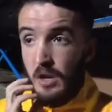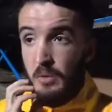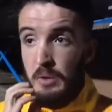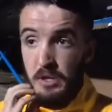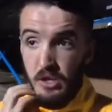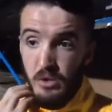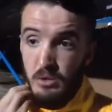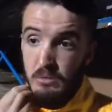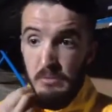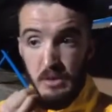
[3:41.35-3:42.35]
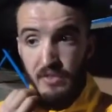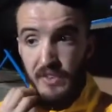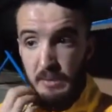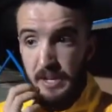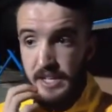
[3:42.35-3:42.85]
we want to go and
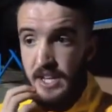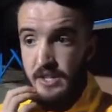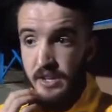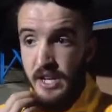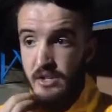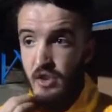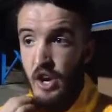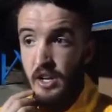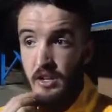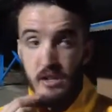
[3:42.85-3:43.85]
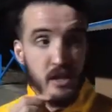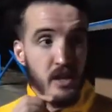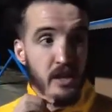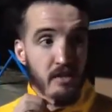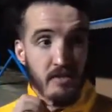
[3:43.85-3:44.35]
hopefully play Chester next round and
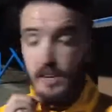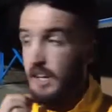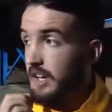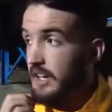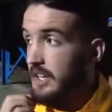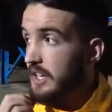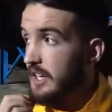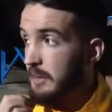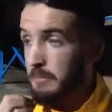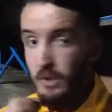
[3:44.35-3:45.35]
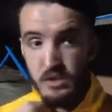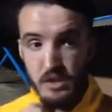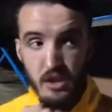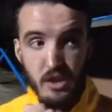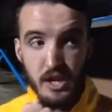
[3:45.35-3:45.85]
give
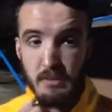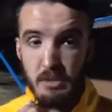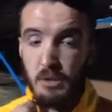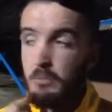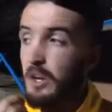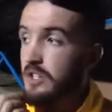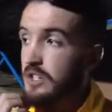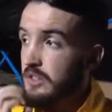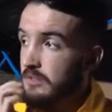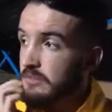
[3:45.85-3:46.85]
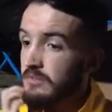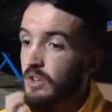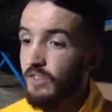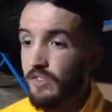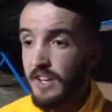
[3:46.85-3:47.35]
Boston another game to come watch, and
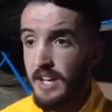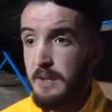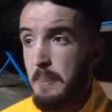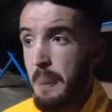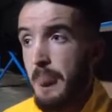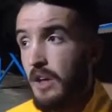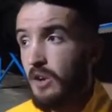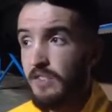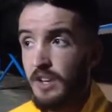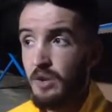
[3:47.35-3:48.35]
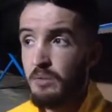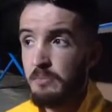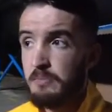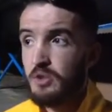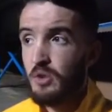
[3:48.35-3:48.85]
hopefully go
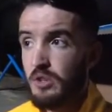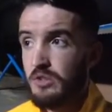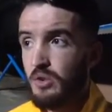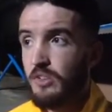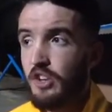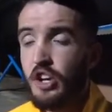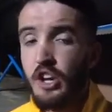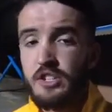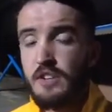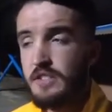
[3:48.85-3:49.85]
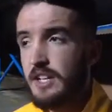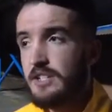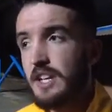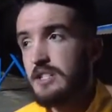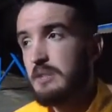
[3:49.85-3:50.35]
show a good counter ourselves
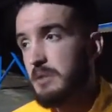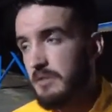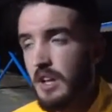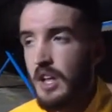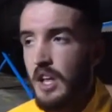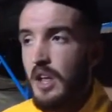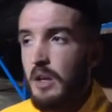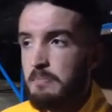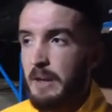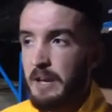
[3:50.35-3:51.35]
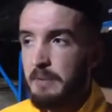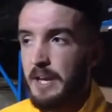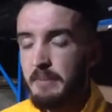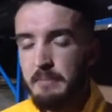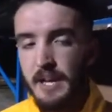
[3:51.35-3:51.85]
against Chester. But big
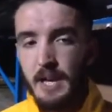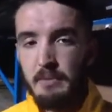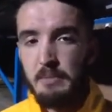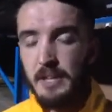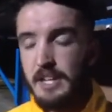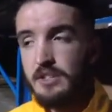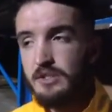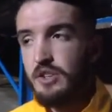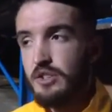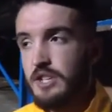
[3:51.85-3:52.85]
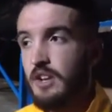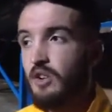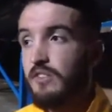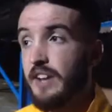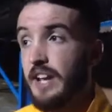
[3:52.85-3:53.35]
game to beat these on Tuesday, and
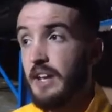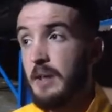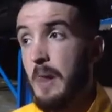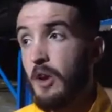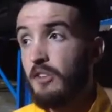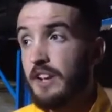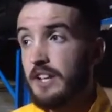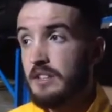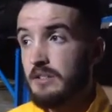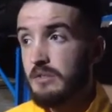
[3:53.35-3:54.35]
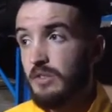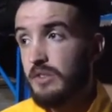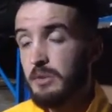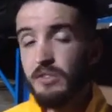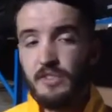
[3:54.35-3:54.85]
hopefully
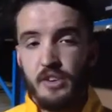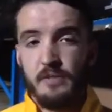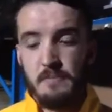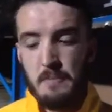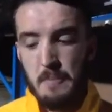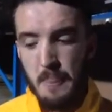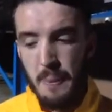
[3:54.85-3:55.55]
we'll go through.